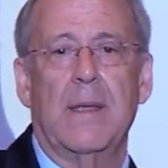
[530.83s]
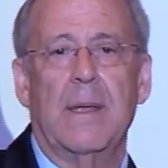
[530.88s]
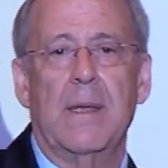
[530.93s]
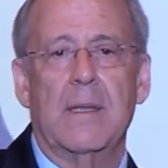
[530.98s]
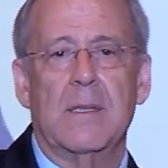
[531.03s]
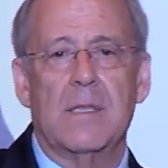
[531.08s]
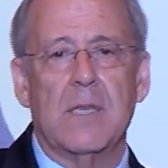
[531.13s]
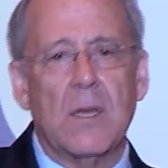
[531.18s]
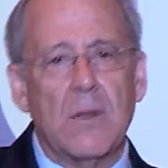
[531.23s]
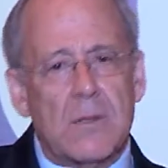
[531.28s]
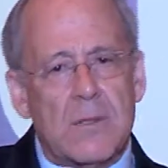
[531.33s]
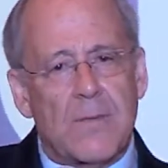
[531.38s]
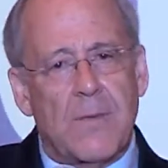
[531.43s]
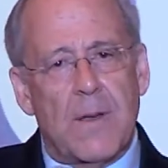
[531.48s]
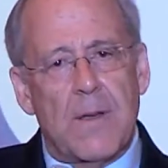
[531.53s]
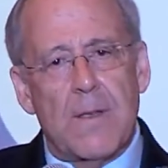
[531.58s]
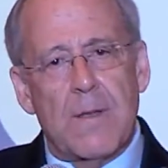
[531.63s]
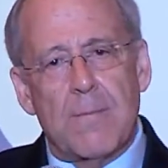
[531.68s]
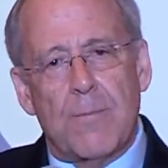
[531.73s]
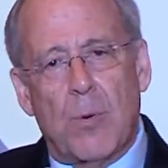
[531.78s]
And so it's
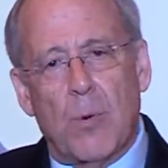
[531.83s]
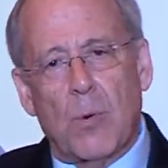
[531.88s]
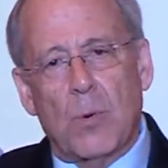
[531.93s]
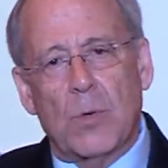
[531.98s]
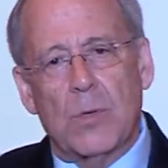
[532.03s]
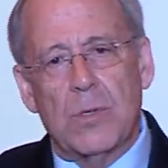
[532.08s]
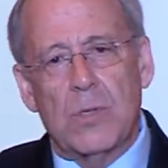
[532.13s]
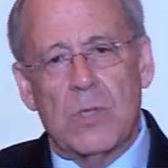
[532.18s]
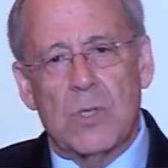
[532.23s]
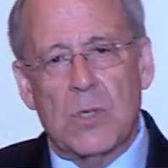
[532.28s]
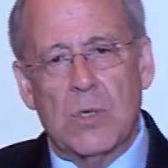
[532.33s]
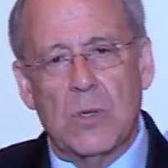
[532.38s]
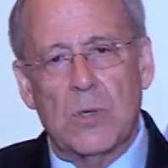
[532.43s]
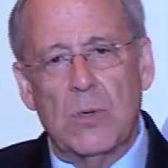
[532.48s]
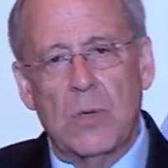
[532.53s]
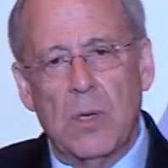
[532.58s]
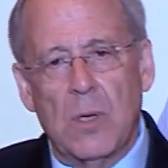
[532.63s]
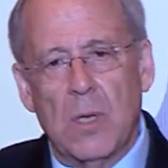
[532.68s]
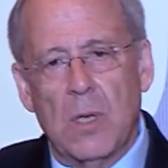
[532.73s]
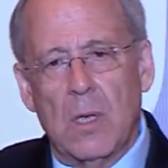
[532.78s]
very important
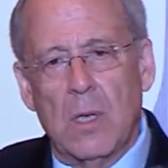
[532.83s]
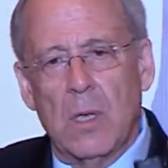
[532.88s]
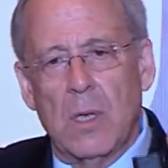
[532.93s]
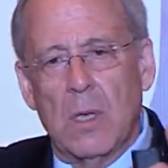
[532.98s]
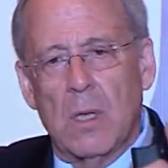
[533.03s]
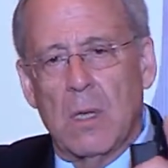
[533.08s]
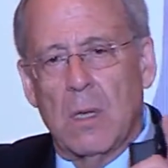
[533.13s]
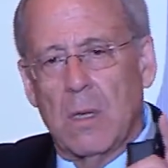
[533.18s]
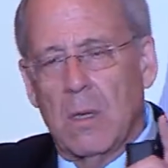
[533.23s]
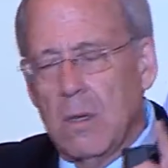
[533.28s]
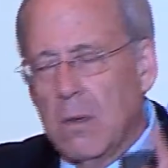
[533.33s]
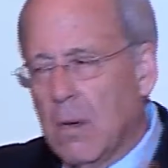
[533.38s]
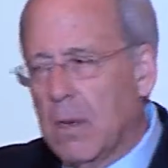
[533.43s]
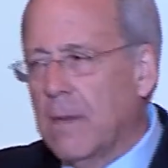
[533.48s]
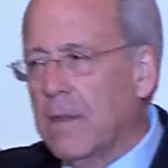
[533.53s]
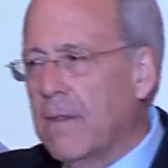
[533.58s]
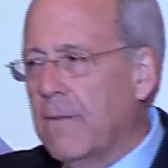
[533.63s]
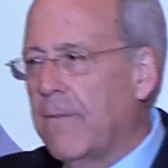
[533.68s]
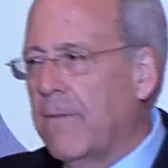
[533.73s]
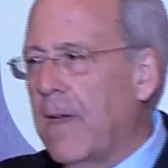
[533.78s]
to look
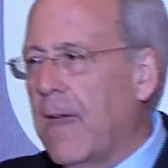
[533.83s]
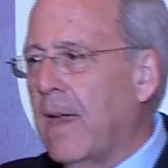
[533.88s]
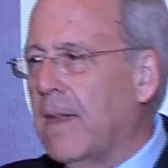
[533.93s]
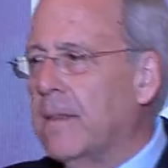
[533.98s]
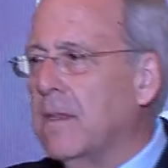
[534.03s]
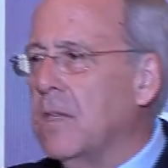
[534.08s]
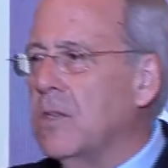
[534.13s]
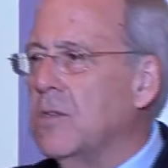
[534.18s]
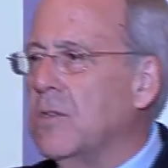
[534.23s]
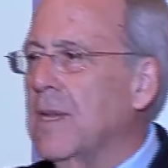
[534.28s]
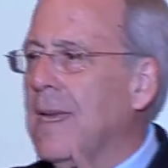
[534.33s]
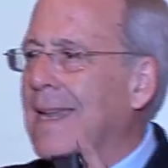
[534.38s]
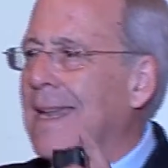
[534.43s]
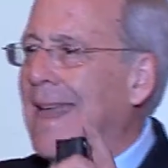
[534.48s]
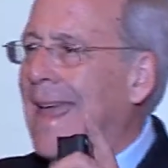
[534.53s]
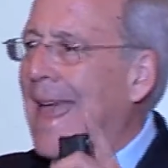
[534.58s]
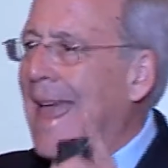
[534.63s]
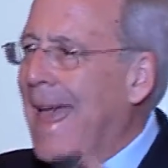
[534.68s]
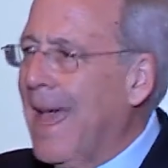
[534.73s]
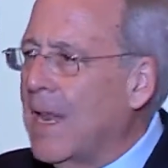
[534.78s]
at the fact that you get
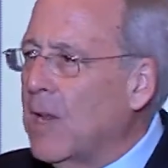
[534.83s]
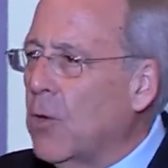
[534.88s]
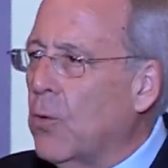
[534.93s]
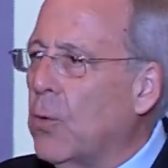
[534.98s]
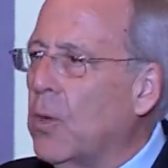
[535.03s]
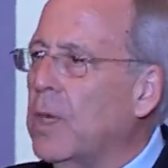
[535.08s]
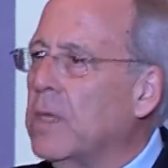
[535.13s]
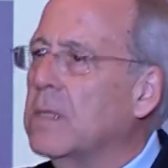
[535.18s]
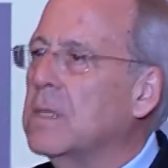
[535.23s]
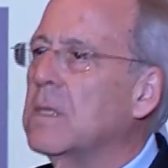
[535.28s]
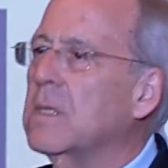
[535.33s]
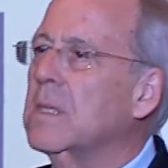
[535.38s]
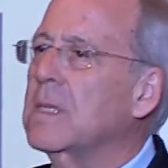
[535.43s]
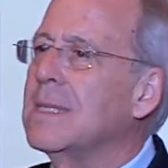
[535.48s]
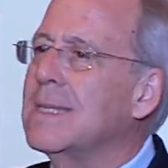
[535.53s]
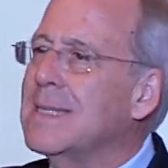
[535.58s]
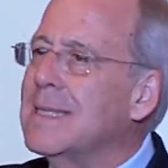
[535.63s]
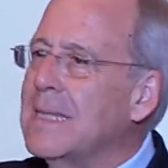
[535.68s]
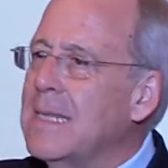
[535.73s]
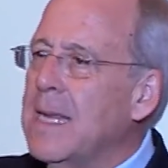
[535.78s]
adequate
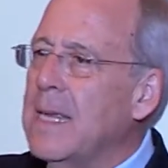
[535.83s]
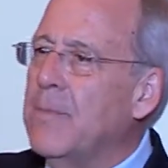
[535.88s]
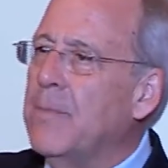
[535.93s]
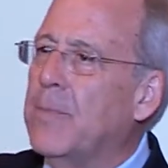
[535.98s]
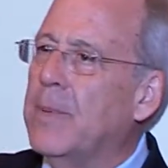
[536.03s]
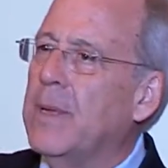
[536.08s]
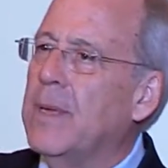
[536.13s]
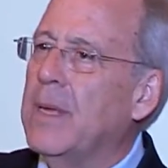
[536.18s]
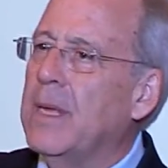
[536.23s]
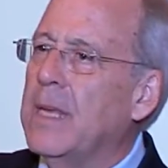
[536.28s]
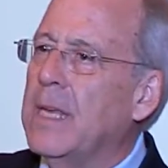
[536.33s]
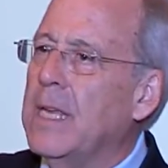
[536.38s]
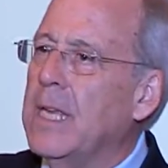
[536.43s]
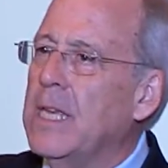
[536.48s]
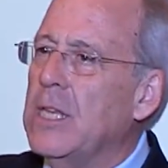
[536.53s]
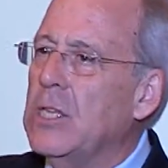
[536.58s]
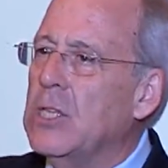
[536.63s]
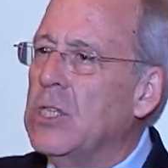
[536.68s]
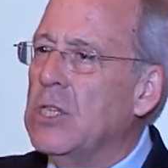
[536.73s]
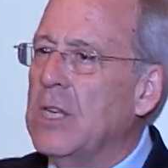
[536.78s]
sleep
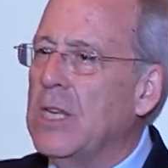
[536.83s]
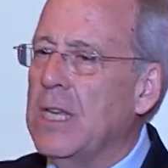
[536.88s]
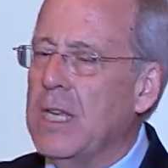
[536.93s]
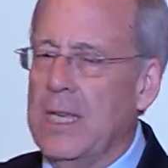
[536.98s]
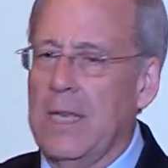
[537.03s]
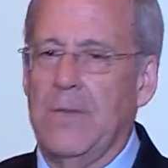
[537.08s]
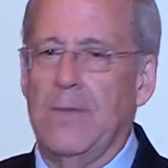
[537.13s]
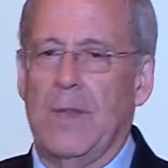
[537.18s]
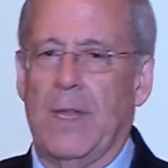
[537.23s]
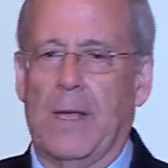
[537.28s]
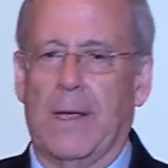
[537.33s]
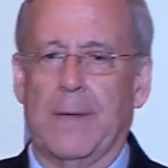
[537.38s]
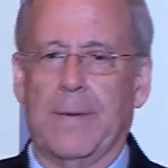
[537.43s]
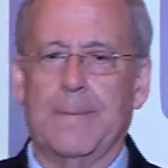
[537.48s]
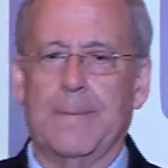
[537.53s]
each evening.